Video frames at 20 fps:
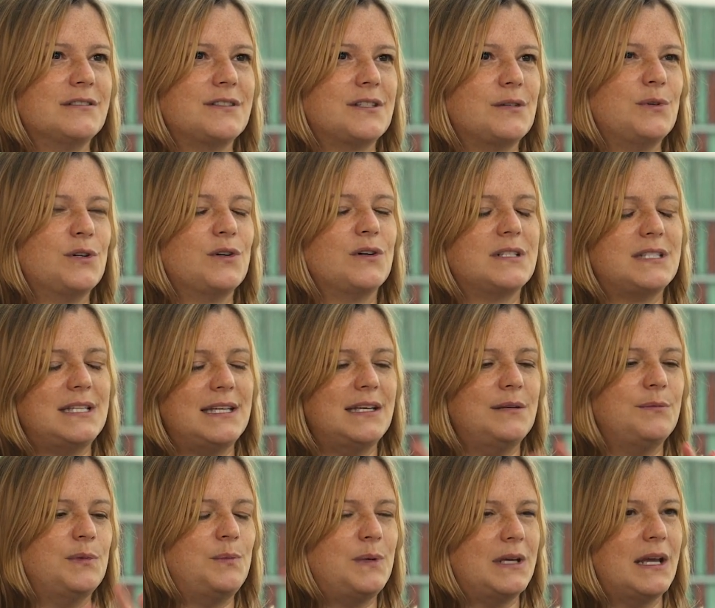So we've got a
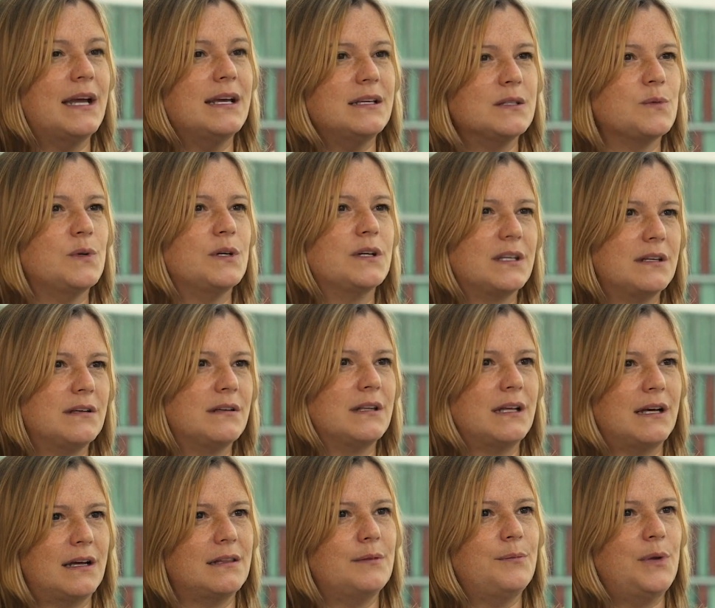team of BAs working on
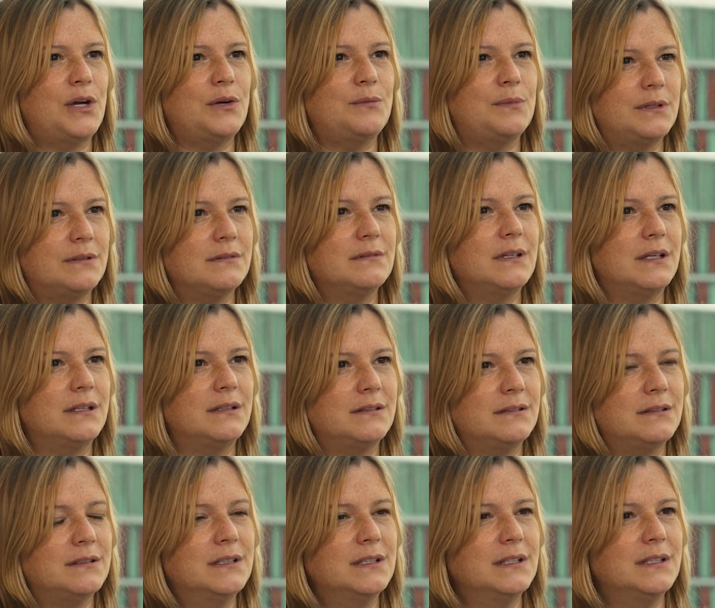that at the moment,
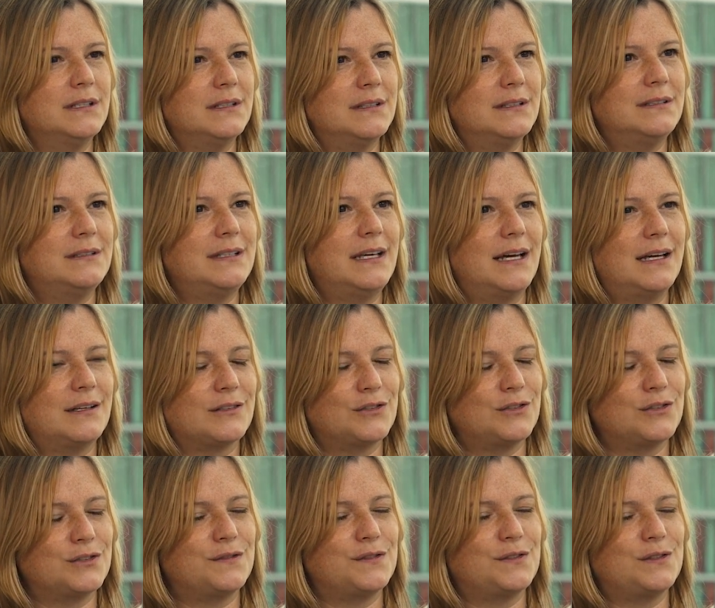and yeah,
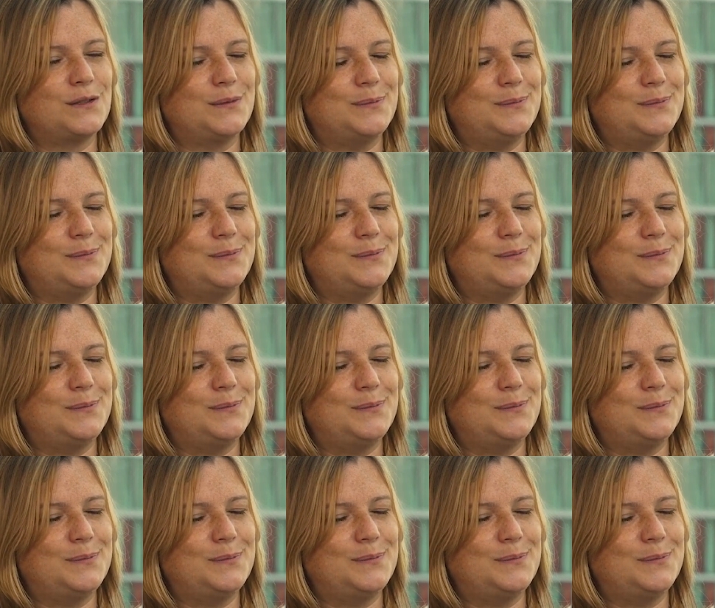good fun.